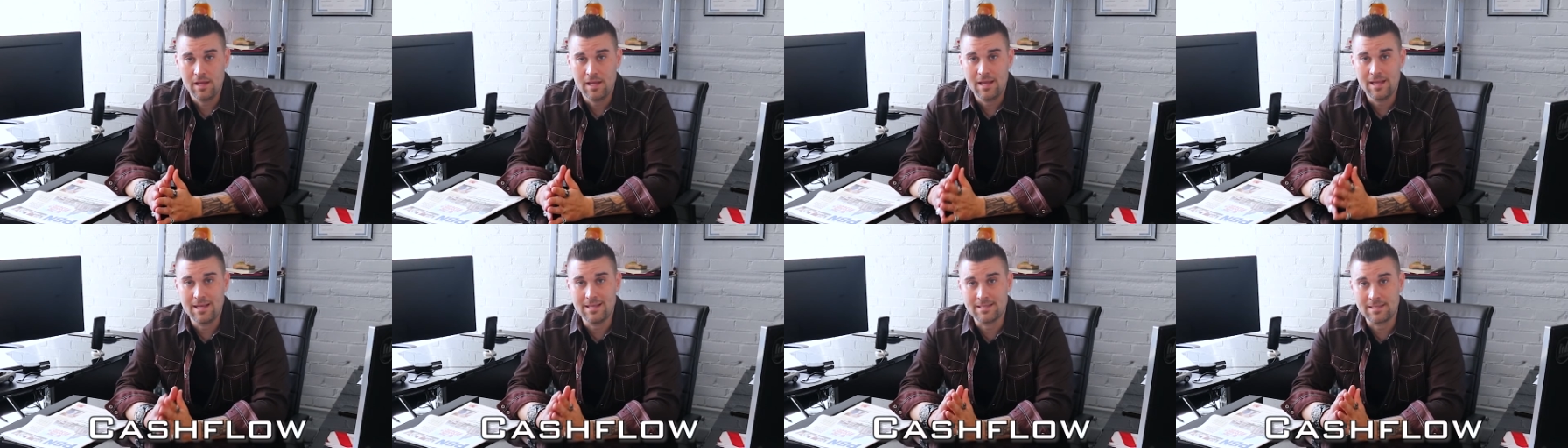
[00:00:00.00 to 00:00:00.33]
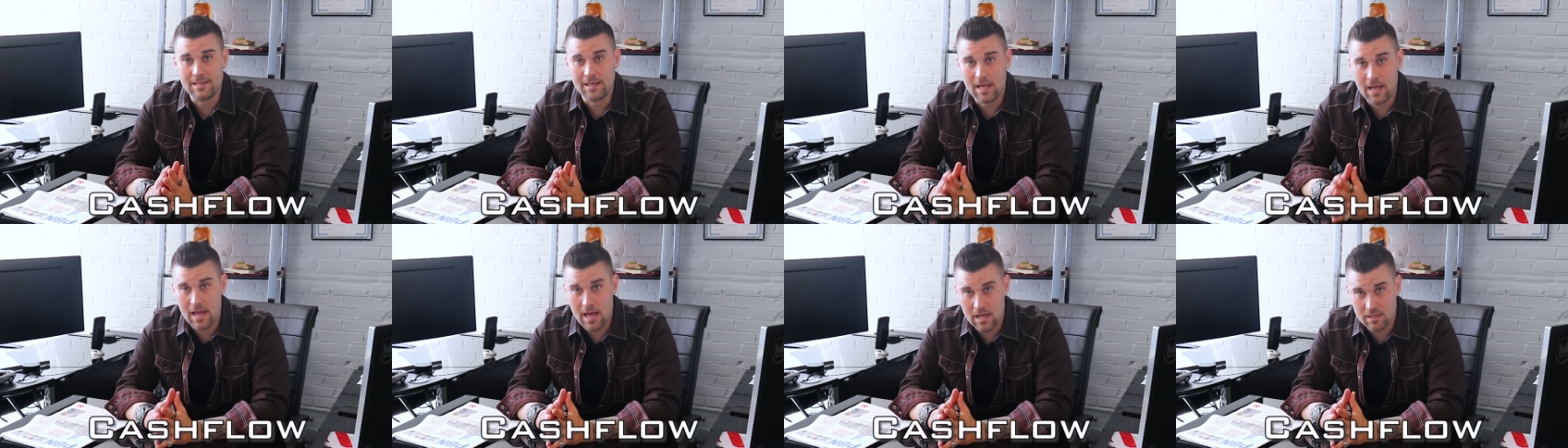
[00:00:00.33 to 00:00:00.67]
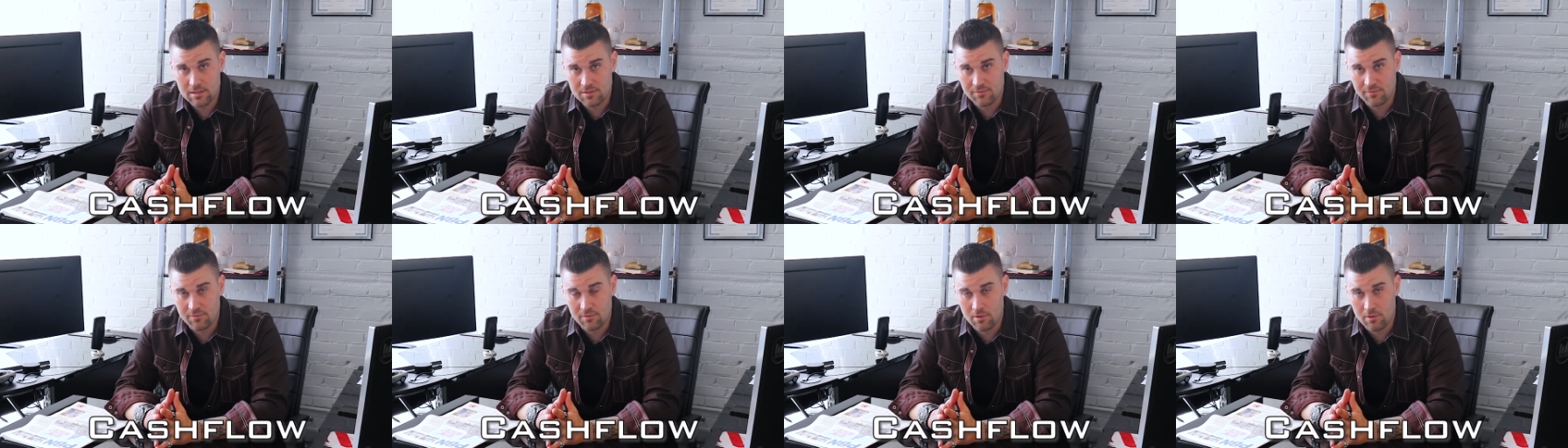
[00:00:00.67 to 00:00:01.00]
it's
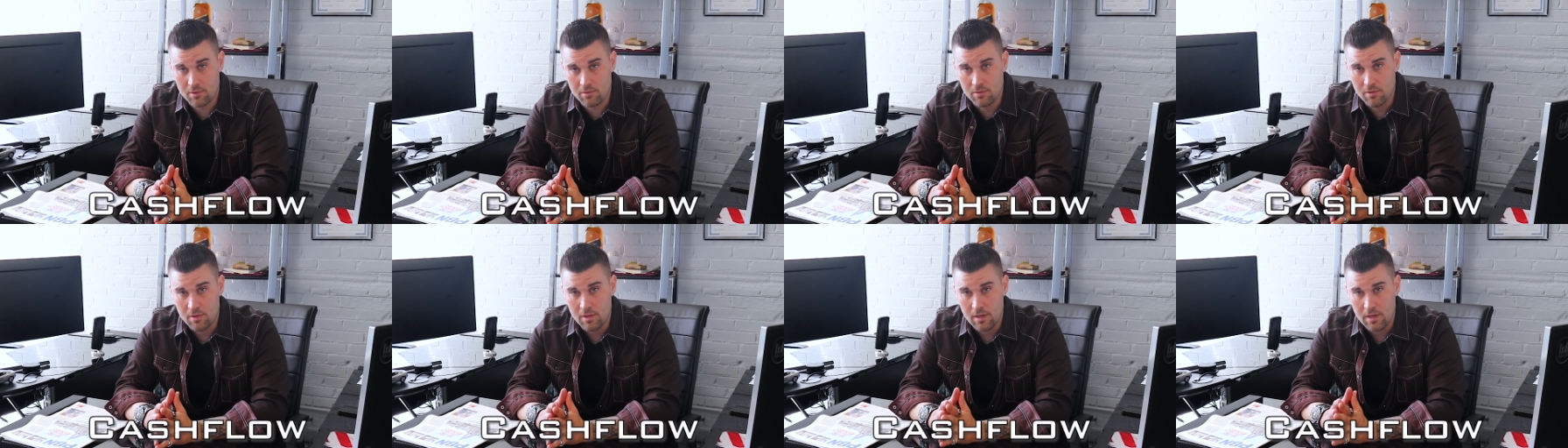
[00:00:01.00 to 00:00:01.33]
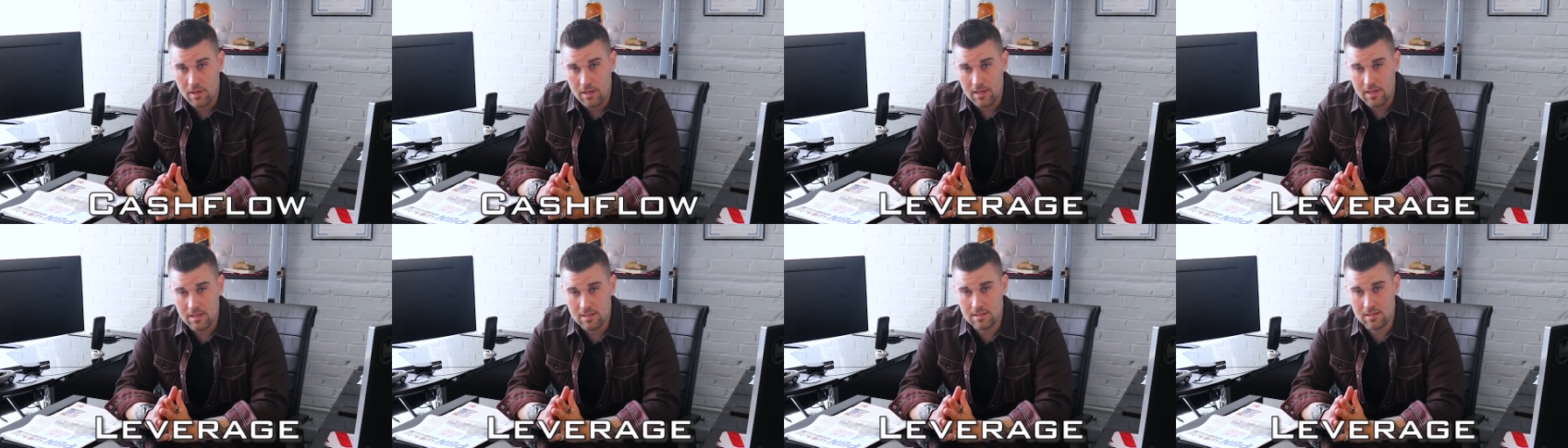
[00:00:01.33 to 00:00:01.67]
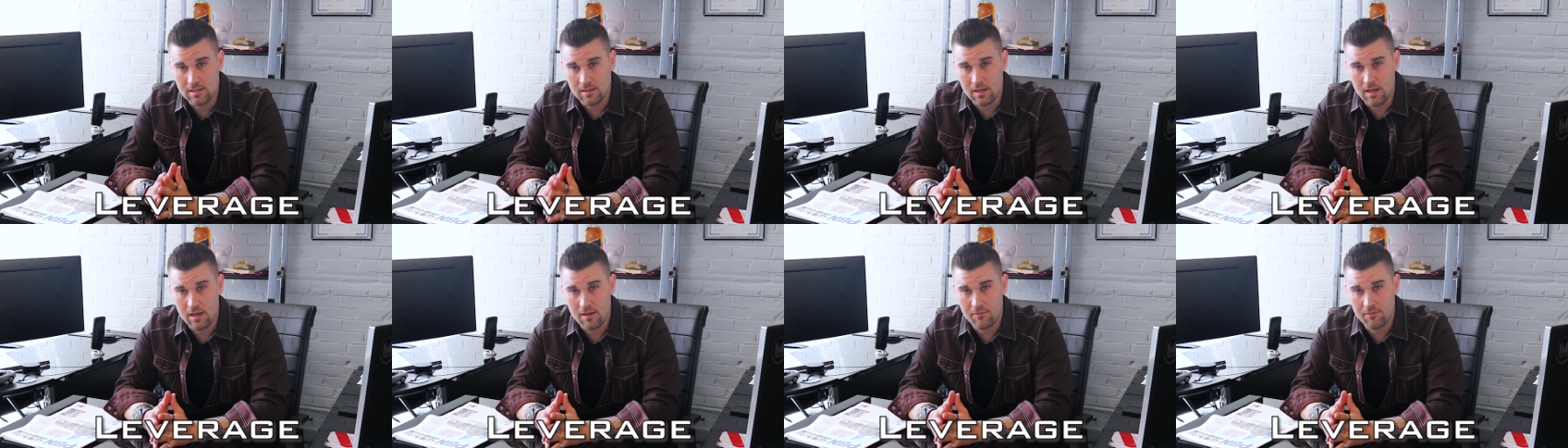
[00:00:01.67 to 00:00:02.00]
cash flow, it's
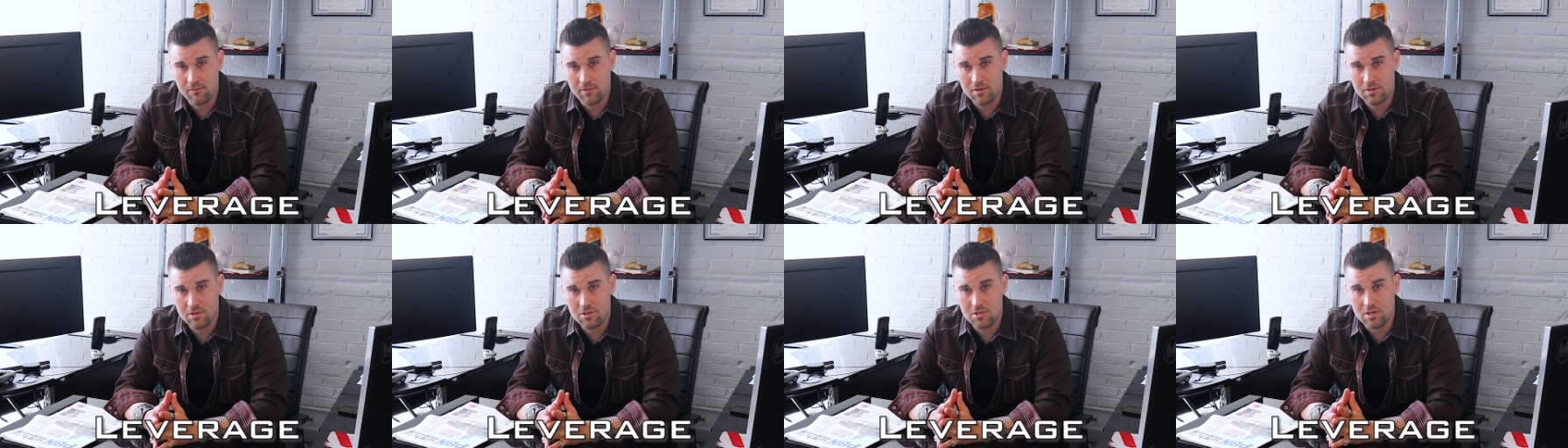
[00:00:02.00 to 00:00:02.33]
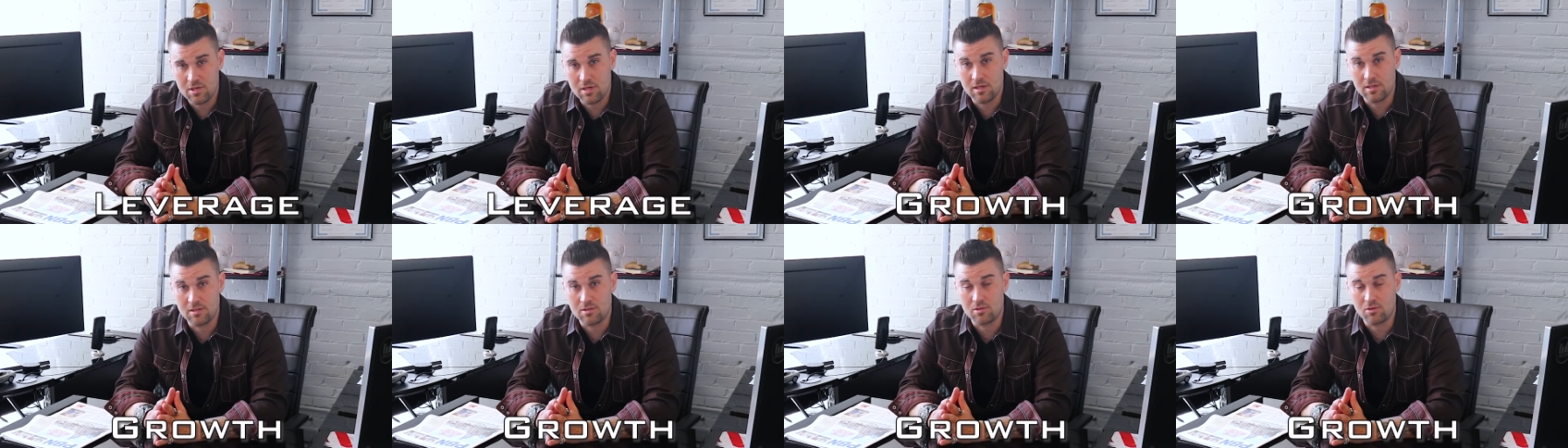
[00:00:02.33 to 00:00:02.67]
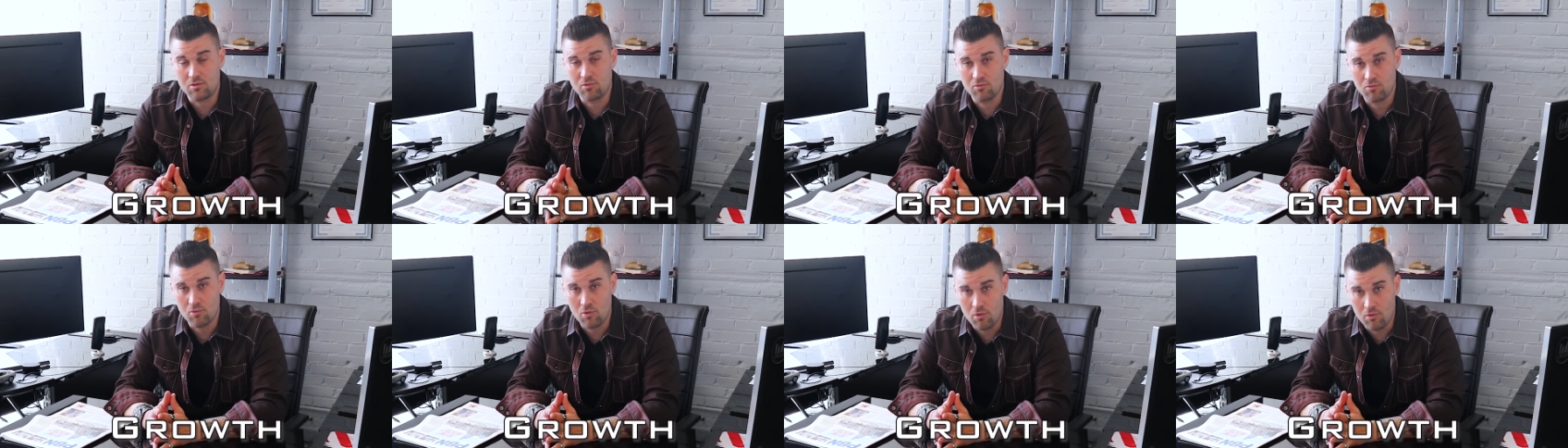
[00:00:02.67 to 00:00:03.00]
leverage, it's
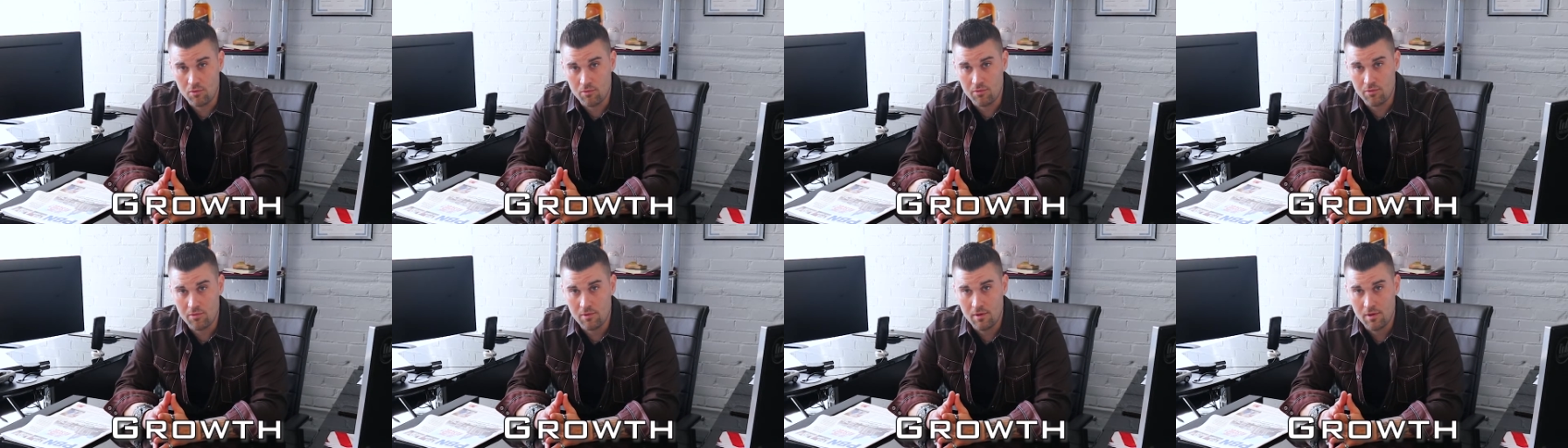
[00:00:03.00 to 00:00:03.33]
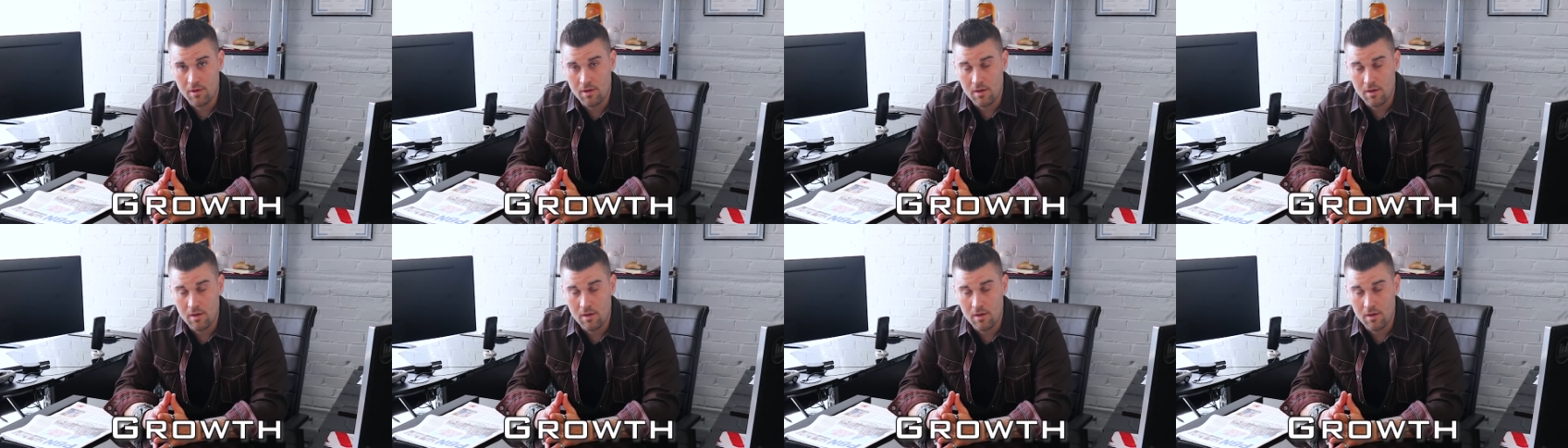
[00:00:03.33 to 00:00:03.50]
growth.